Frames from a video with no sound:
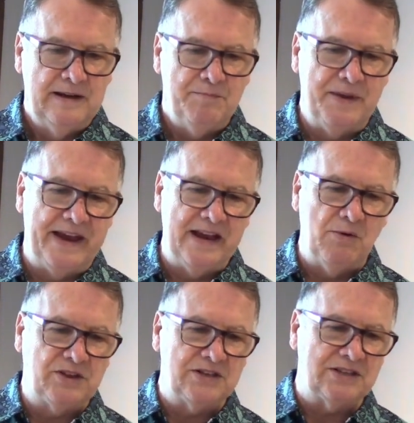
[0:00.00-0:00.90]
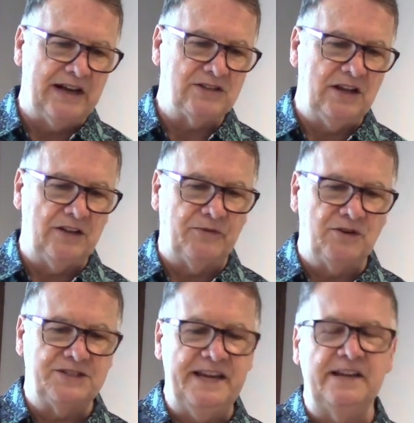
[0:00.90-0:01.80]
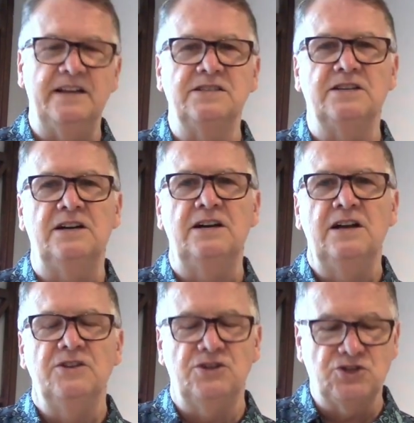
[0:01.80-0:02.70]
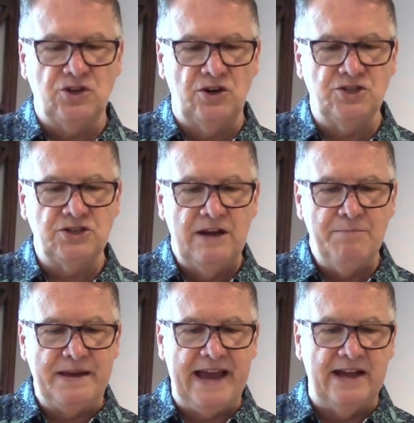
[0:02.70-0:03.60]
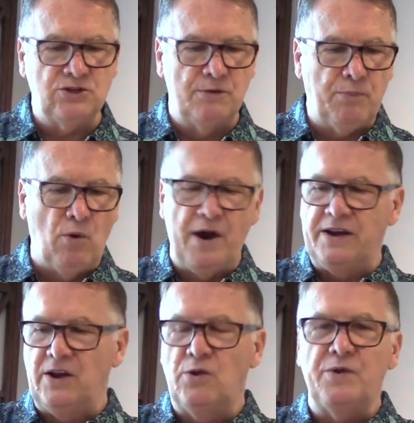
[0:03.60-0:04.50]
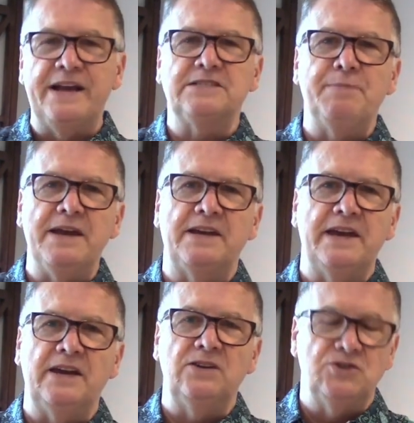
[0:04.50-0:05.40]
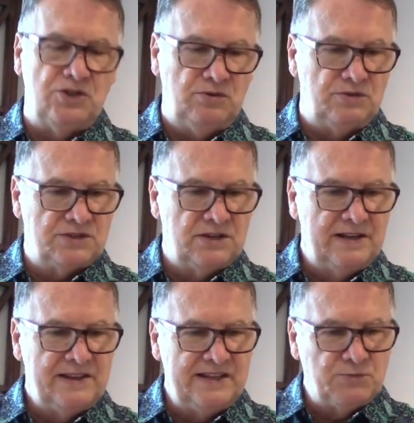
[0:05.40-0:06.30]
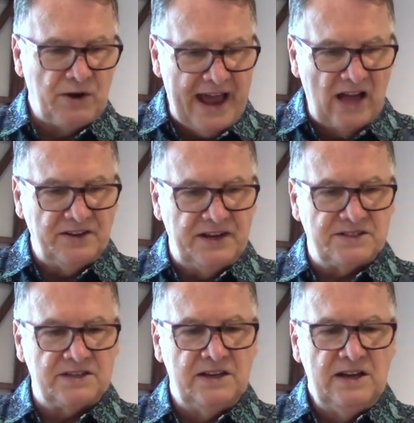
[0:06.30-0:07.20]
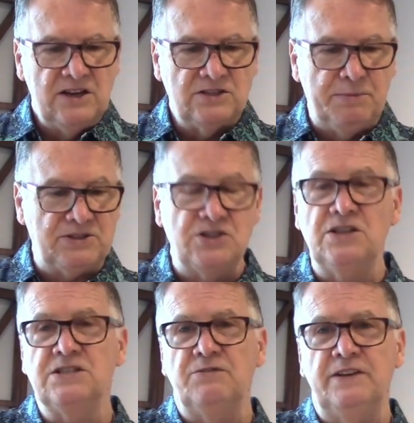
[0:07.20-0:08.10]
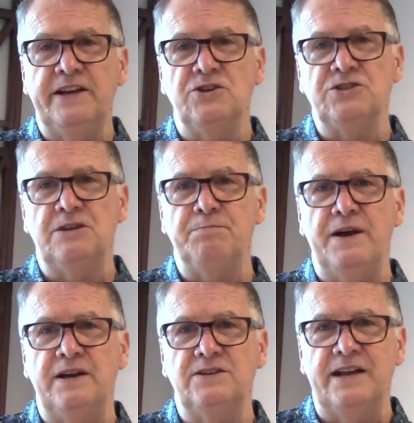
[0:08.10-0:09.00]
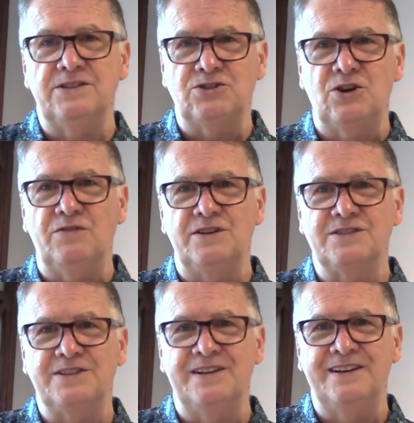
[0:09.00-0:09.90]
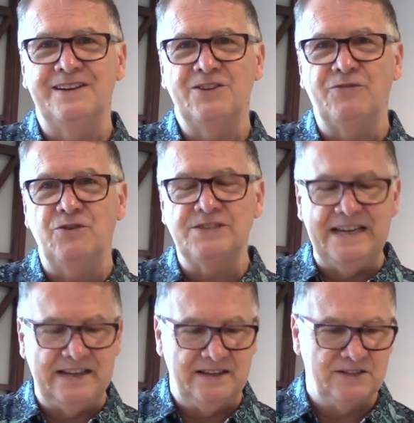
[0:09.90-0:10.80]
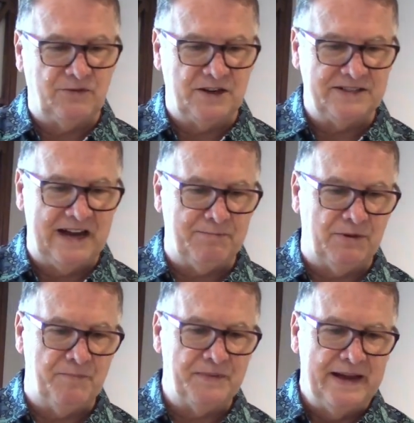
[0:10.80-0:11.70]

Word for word: Beginning with the selection of the first deacons, the, the church began to appoint Greek speaking Jews. These were Hellenists to positions of leadership and, and service, the, the first deacons, for example.